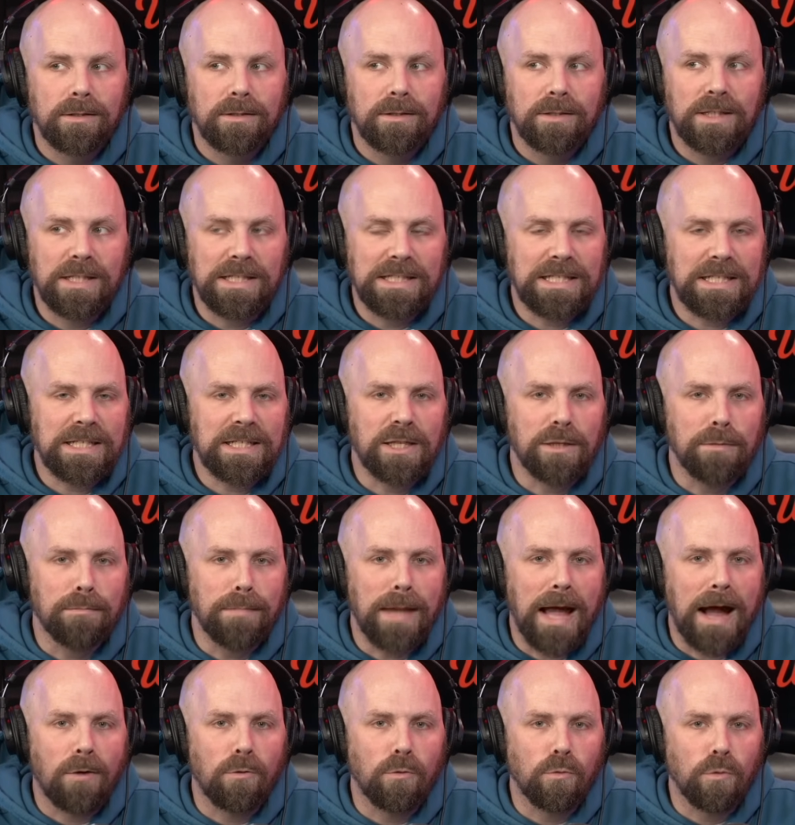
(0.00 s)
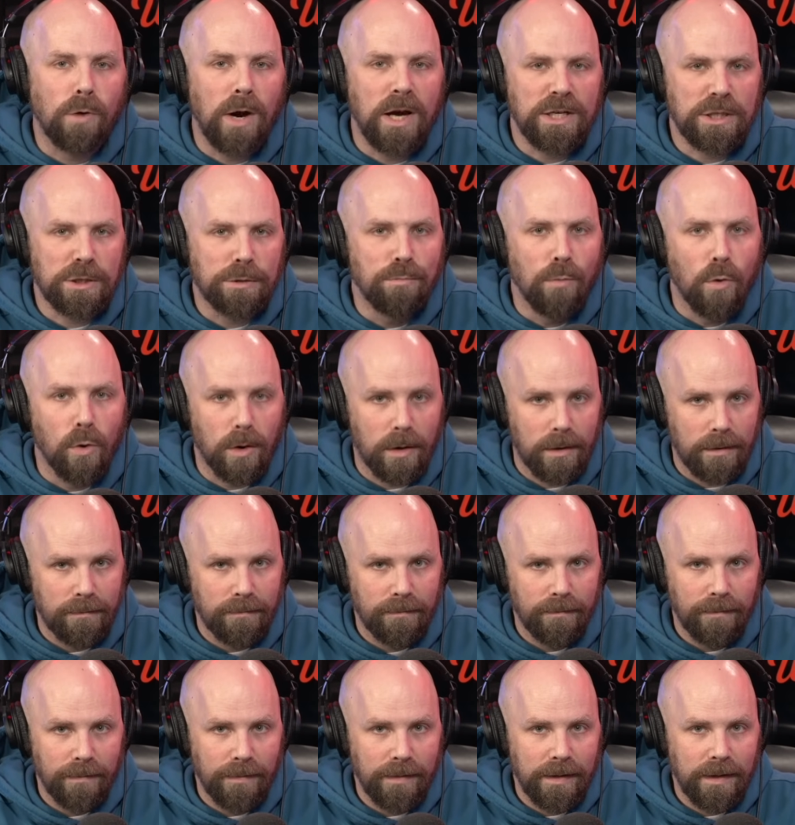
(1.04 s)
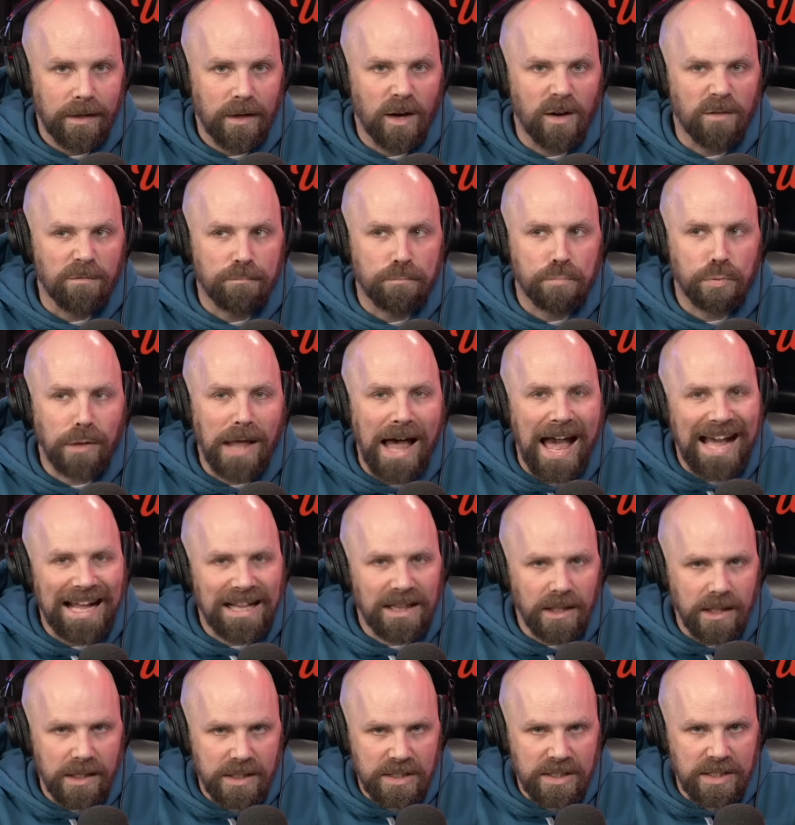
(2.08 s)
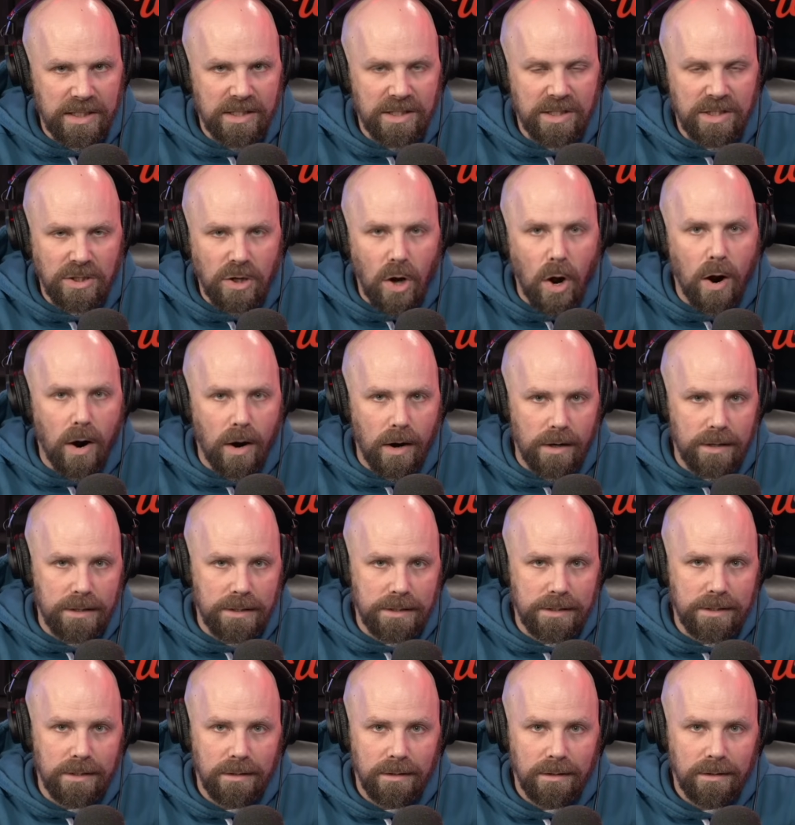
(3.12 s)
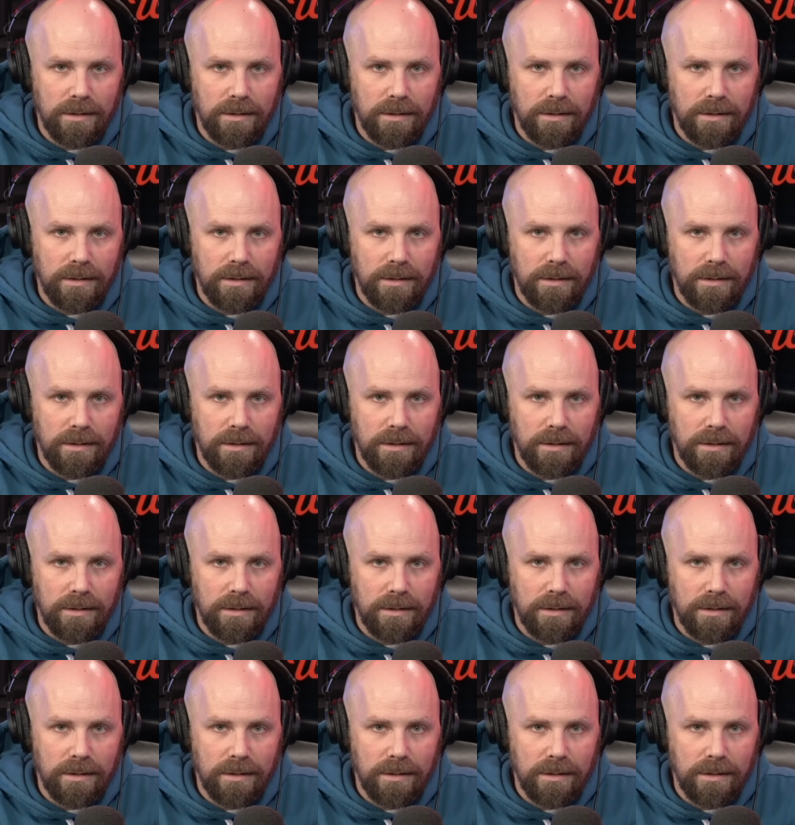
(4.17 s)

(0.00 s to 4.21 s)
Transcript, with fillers: This is the Mount Rushmore of blacklisted stars